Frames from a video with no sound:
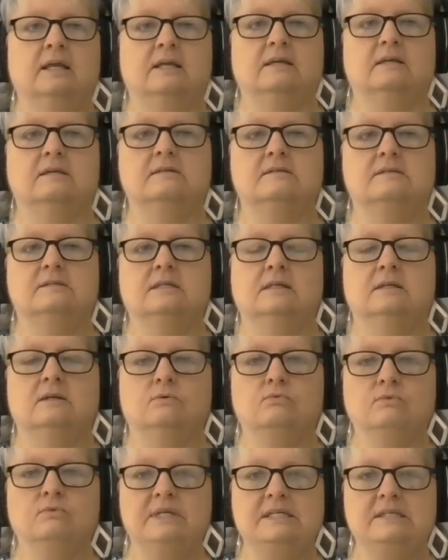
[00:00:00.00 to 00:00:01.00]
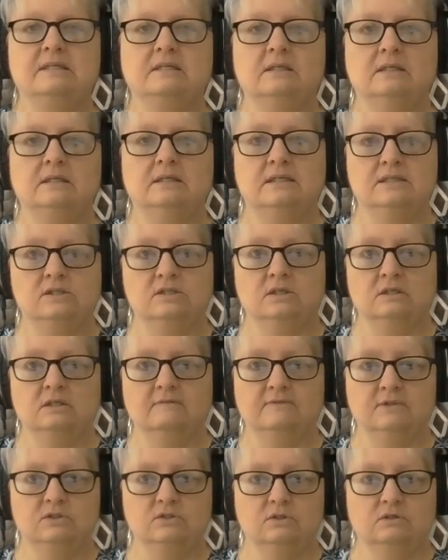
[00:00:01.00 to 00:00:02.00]
is in a recent edition
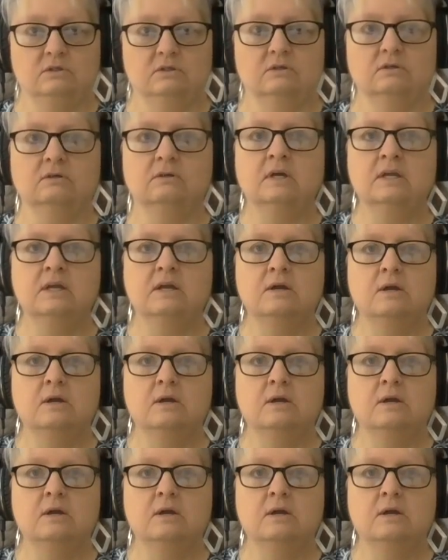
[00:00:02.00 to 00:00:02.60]
of the journal,